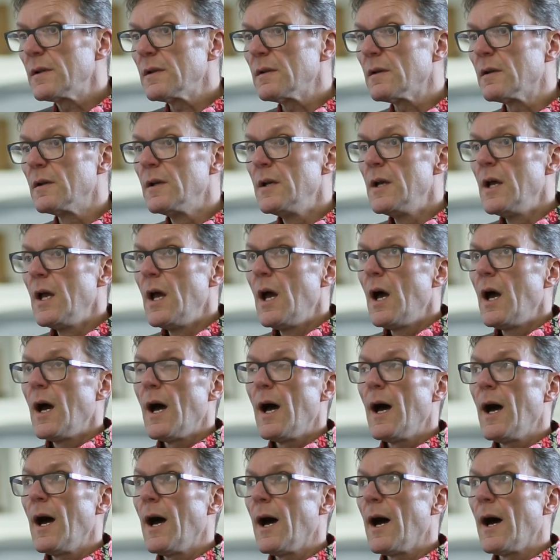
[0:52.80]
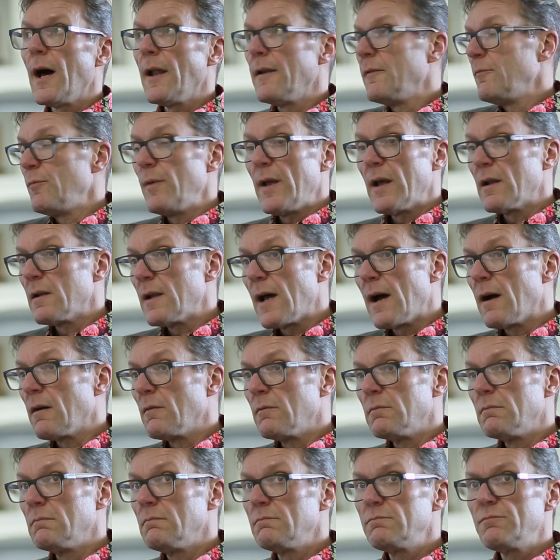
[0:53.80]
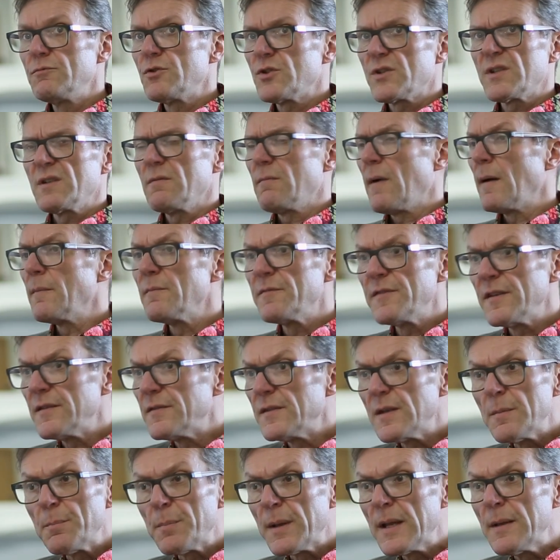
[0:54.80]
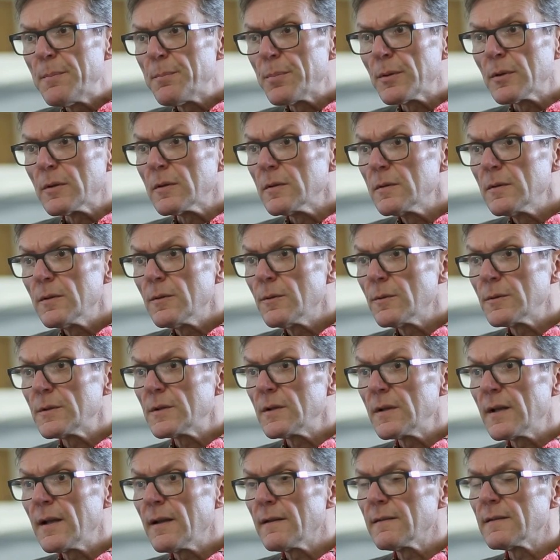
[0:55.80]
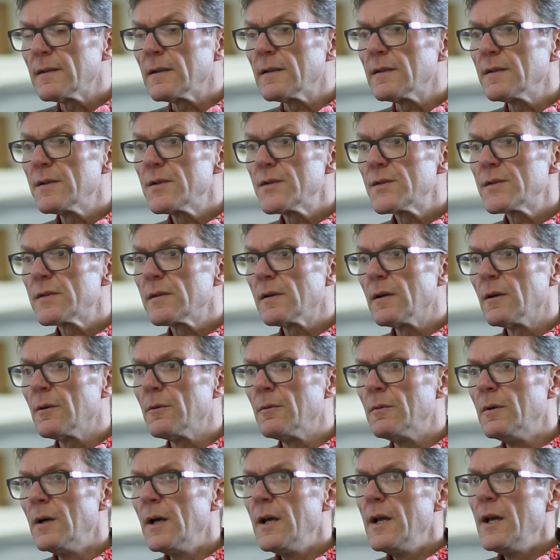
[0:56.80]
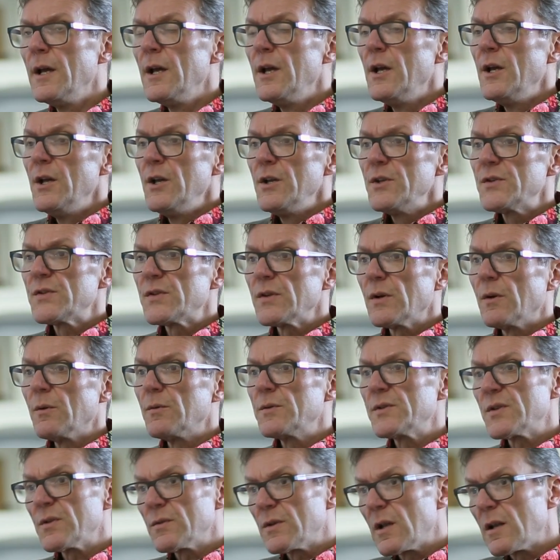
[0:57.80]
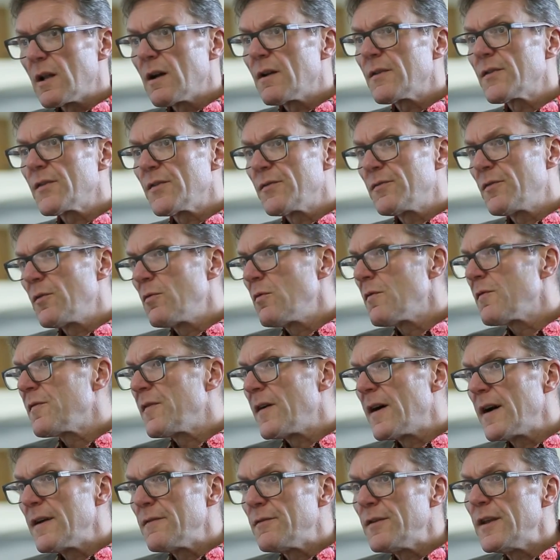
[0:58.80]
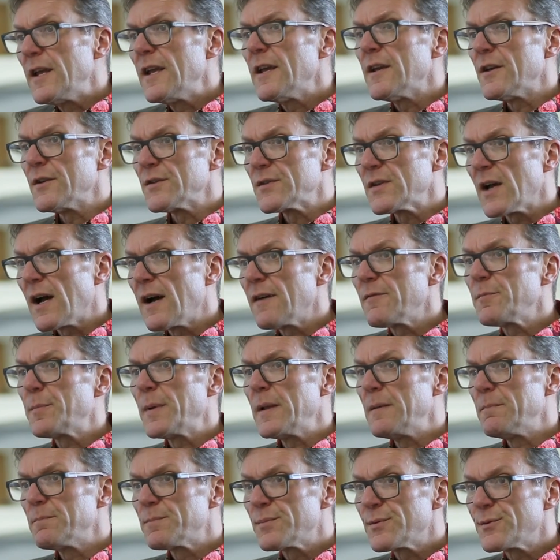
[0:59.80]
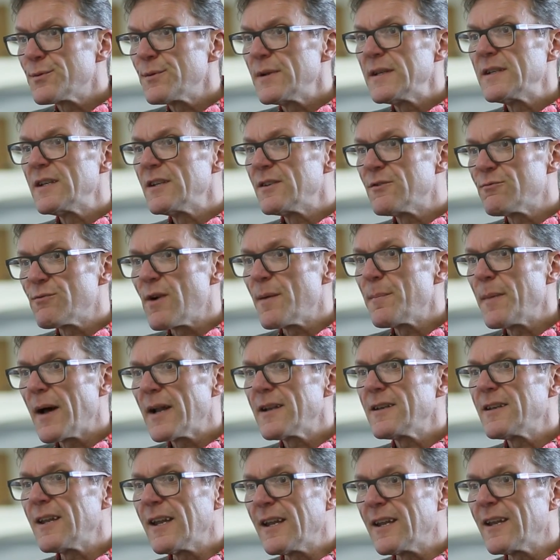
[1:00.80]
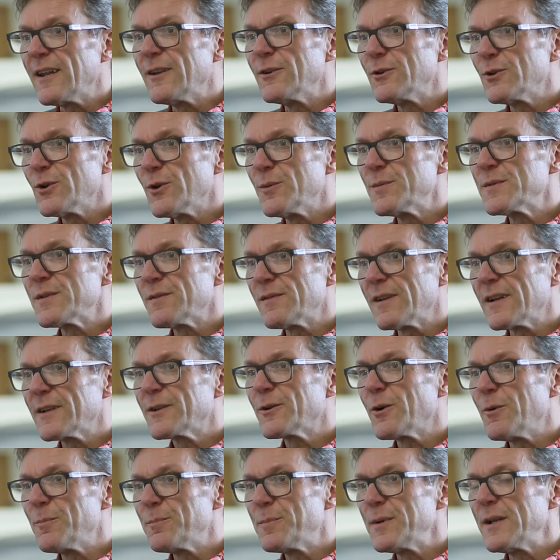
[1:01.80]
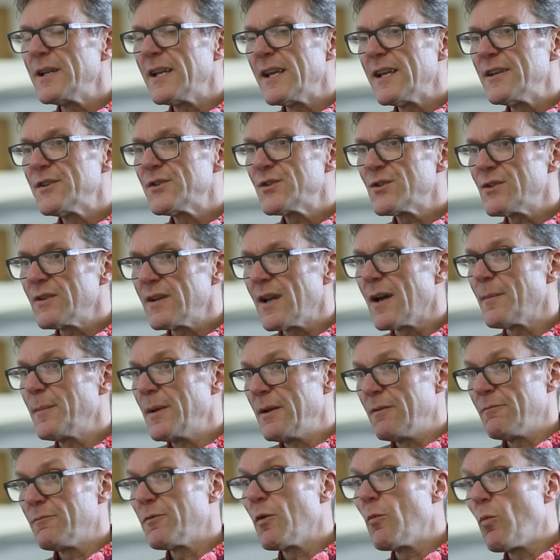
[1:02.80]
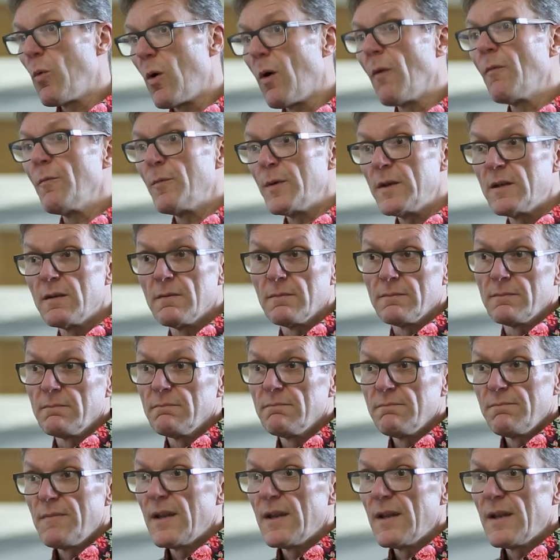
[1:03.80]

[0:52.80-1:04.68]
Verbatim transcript: you know, and we are now just around 50 people altogether. So, so, so the last four or five years have been pretty dramatic in terms of like company history. I mean, for one, we've done